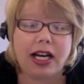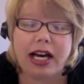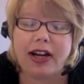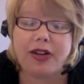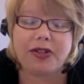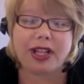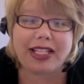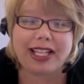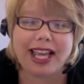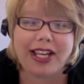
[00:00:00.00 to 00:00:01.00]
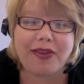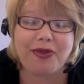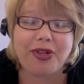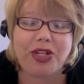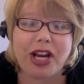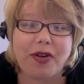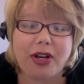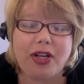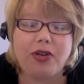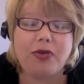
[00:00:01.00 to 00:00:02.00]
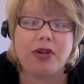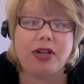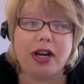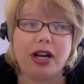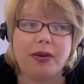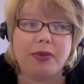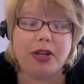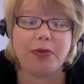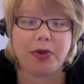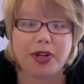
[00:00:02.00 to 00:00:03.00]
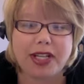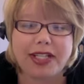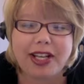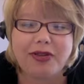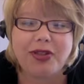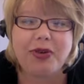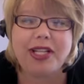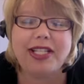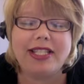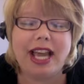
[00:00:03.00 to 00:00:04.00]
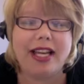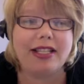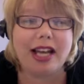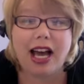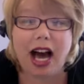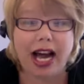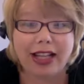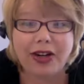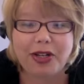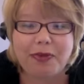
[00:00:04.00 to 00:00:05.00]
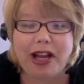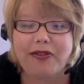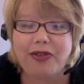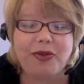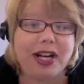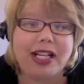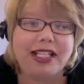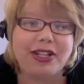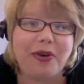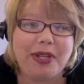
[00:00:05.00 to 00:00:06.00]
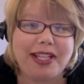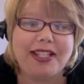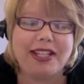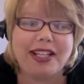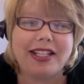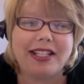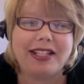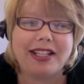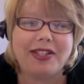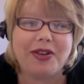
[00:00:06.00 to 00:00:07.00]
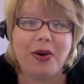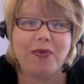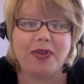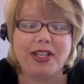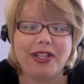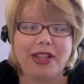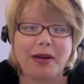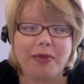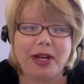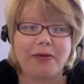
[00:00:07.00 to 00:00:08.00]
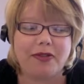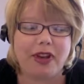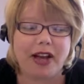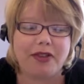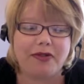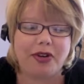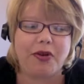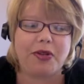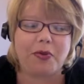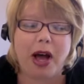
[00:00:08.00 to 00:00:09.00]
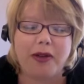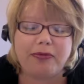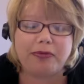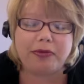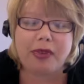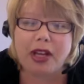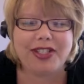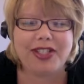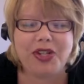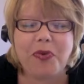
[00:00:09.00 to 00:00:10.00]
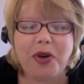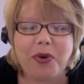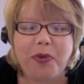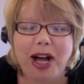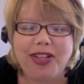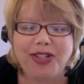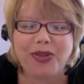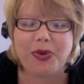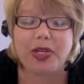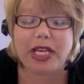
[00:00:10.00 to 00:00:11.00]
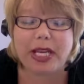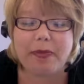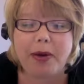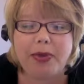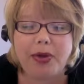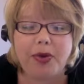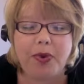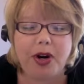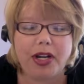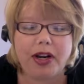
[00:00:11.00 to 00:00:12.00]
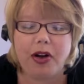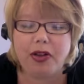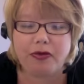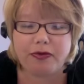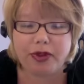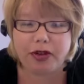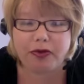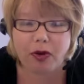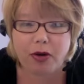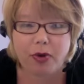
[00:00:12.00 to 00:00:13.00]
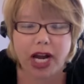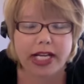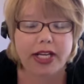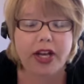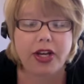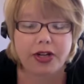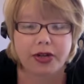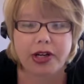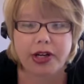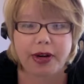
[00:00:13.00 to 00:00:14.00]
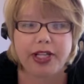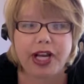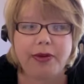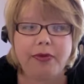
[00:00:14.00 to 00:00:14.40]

I'd also like to thank you for sharing your the communities that you joined in SAS. I learned about a few that I didn't know existed, and so hopefully that becomes a value for you as well. Just want to remind you to keep up the good work in all the forum writing. You're doing a great job